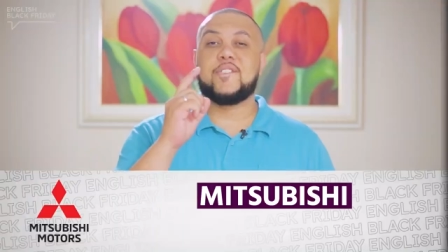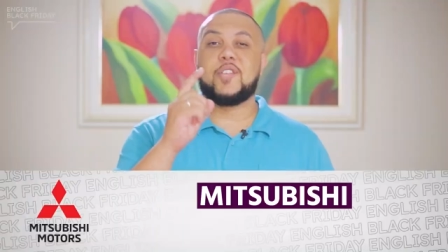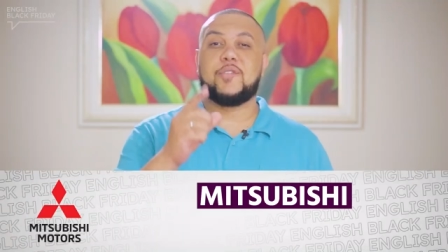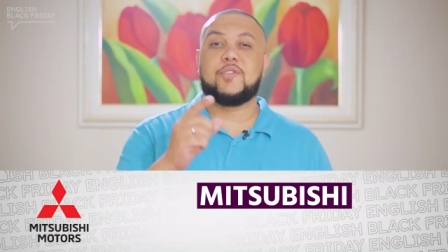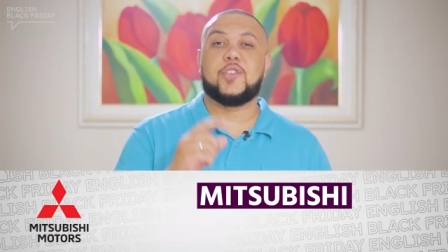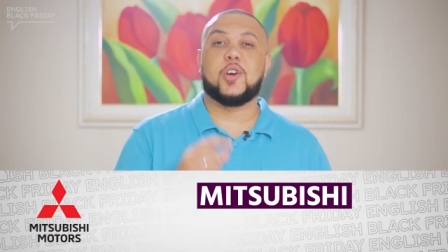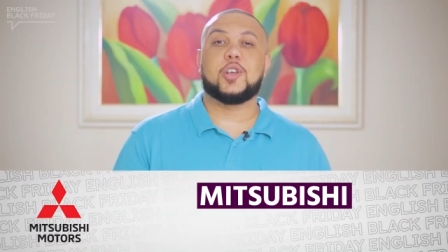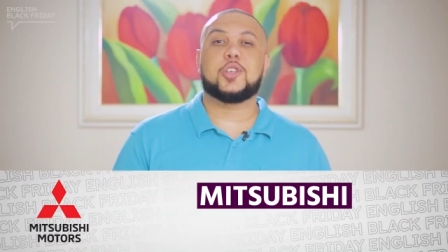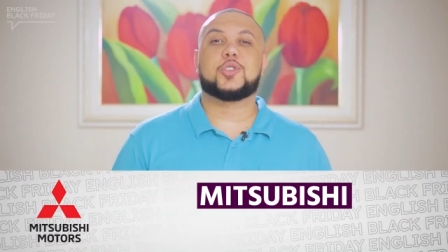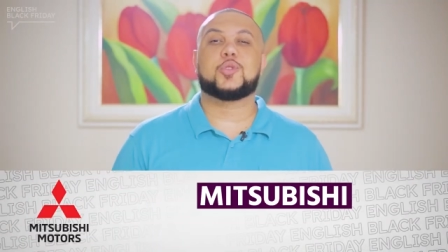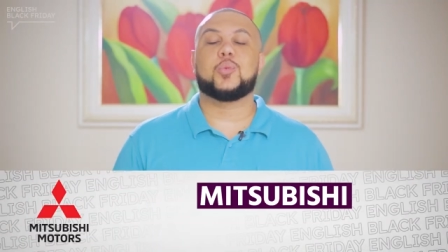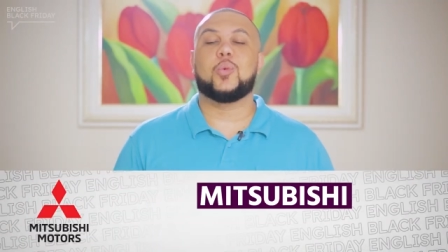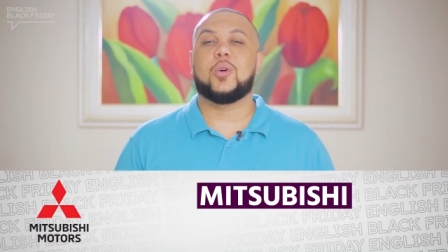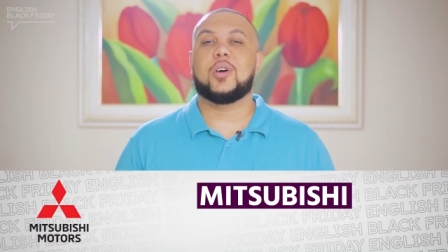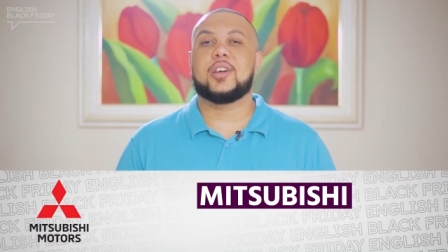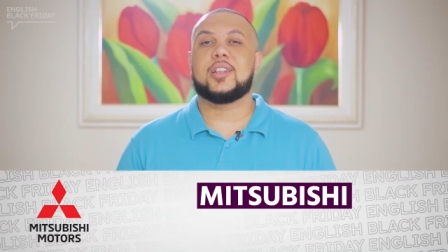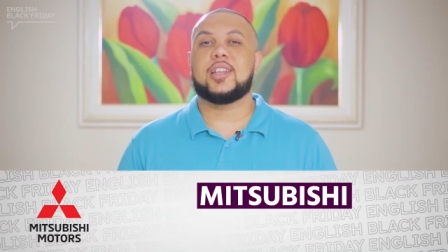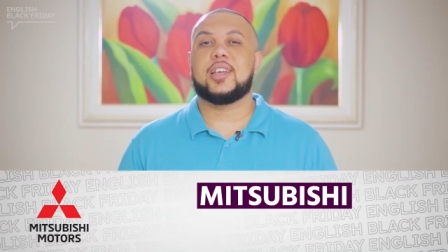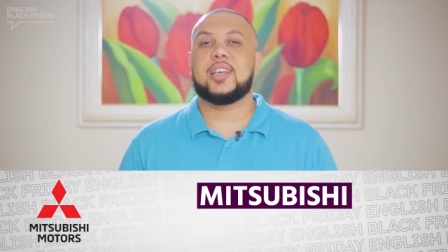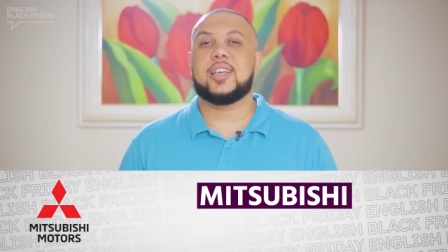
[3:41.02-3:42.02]
The first
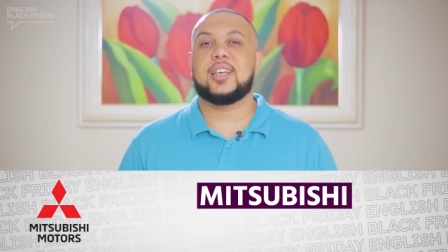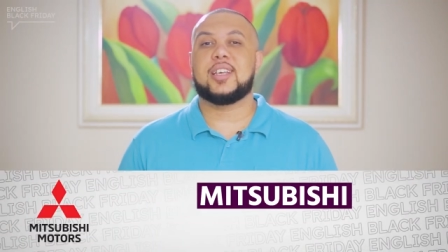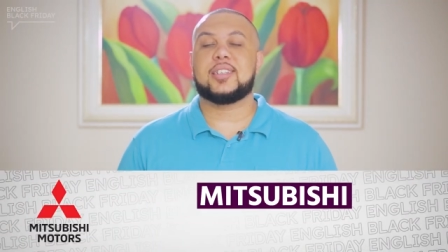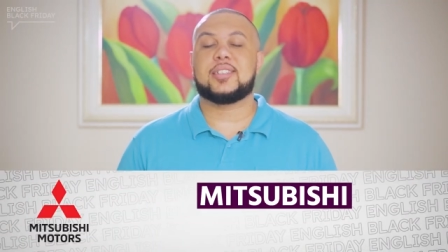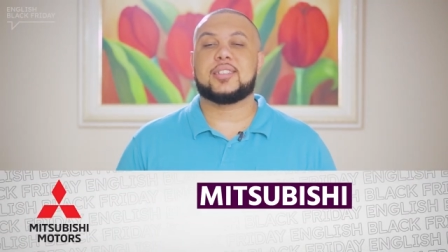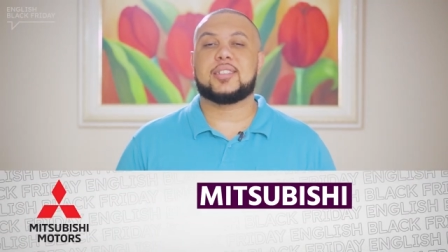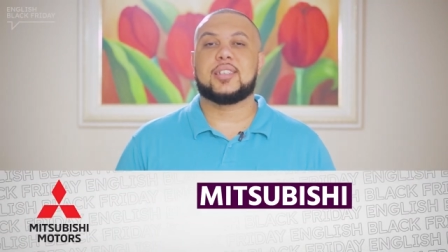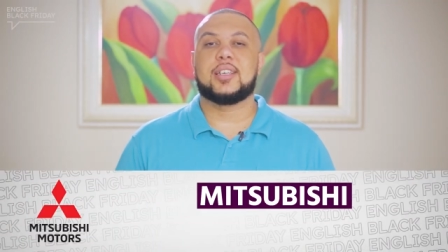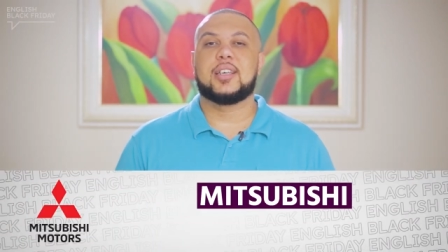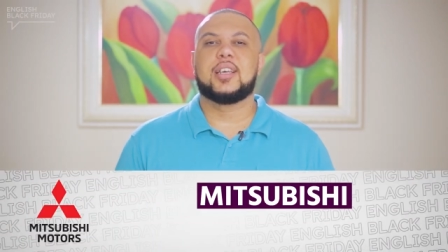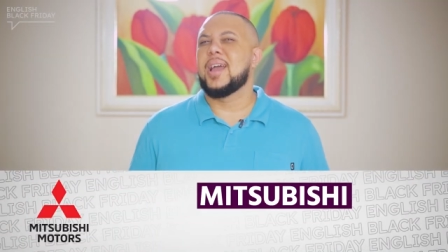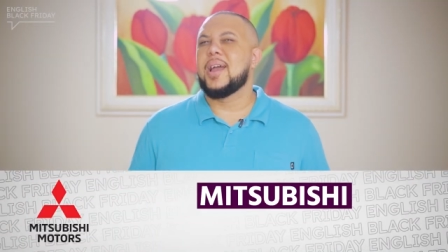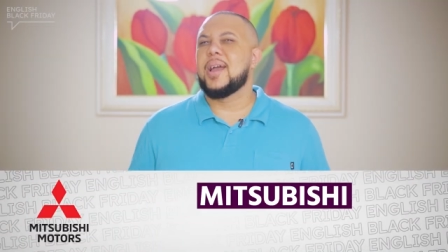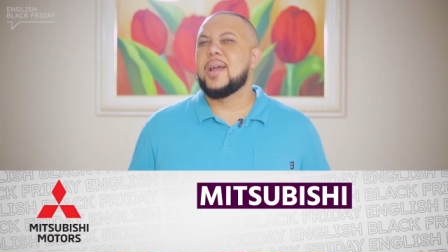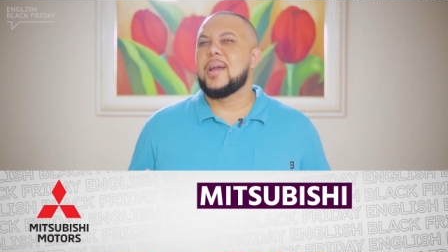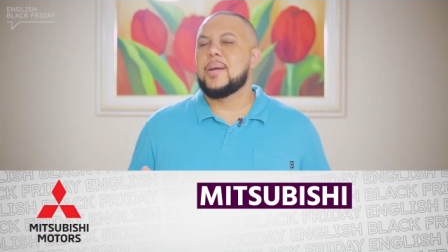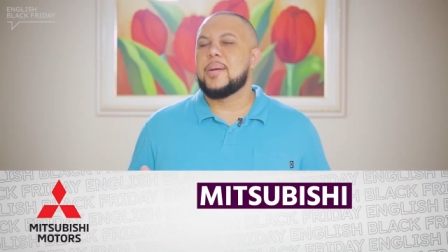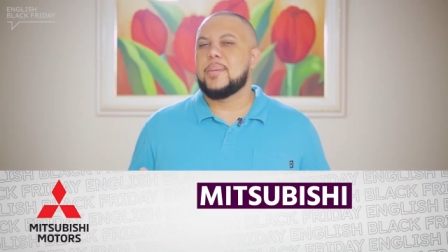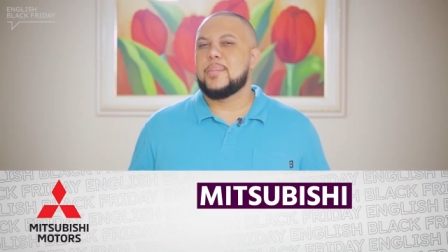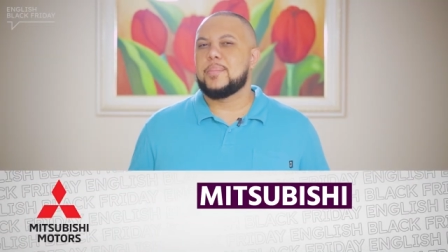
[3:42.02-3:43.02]
one is
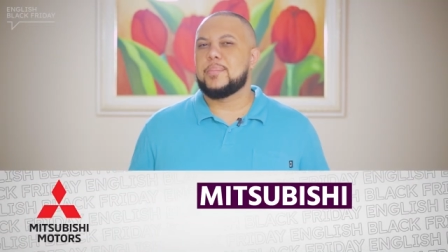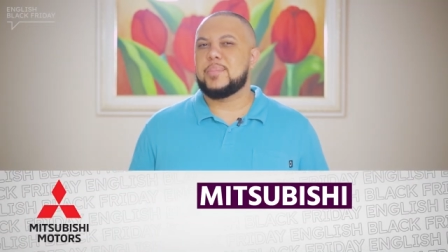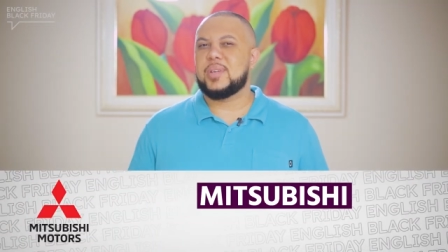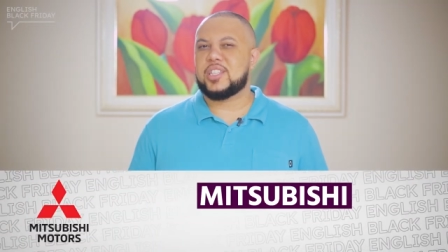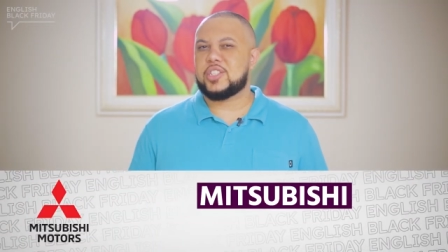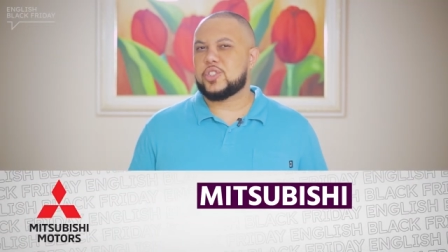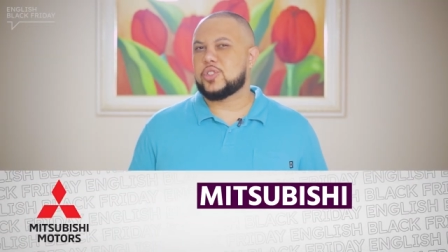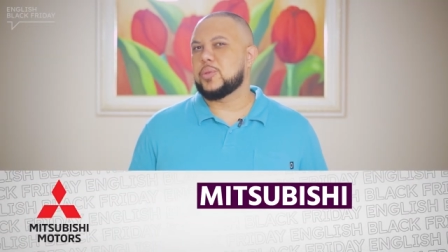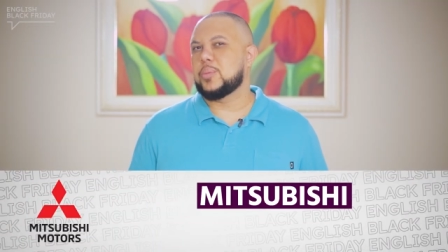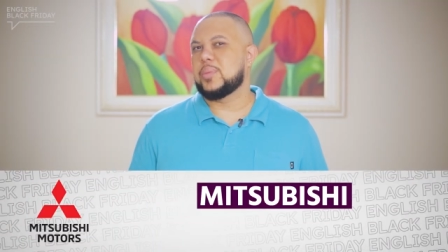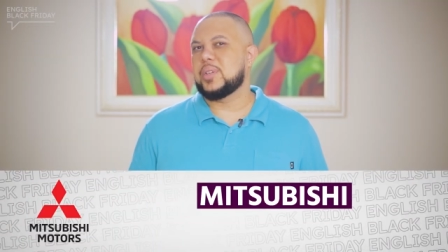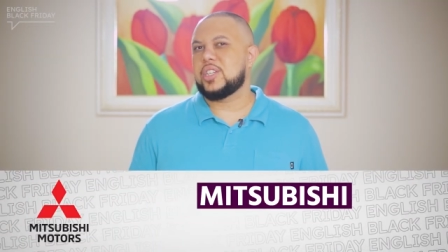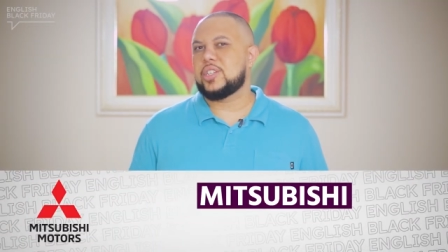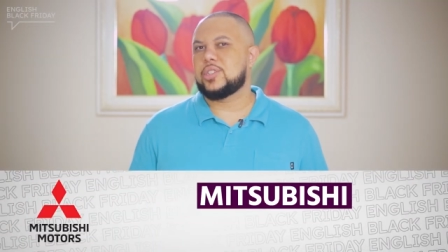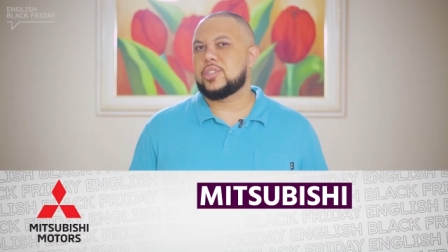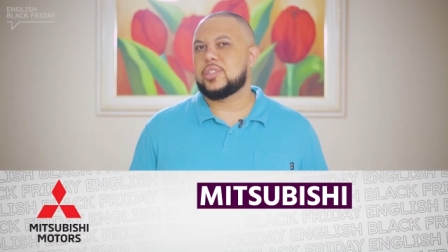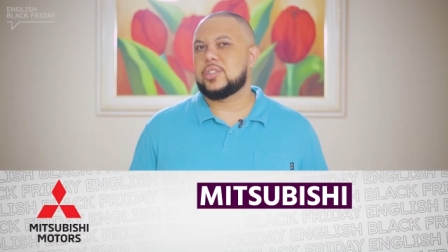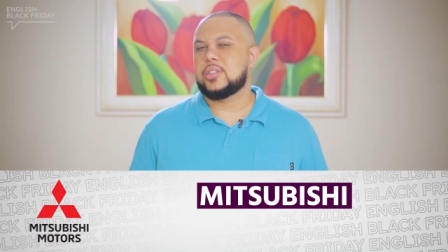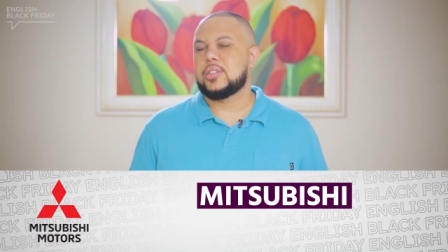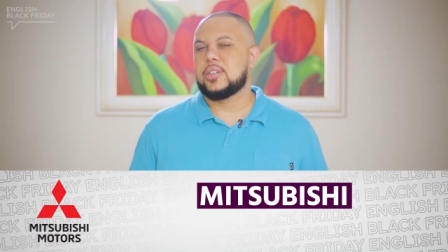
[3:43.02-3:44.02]

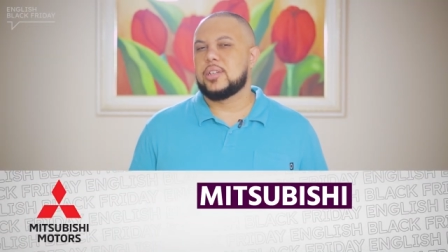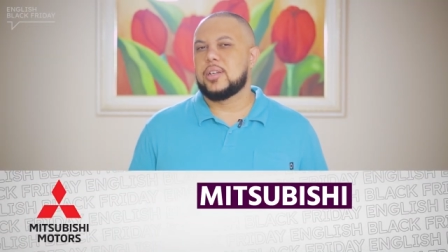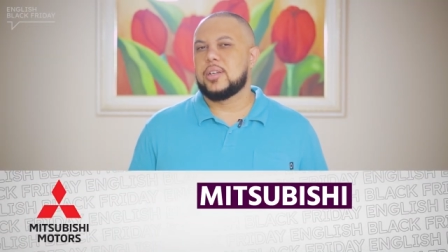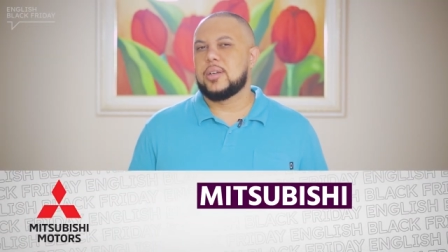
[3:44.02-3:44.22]
Mitsubishi.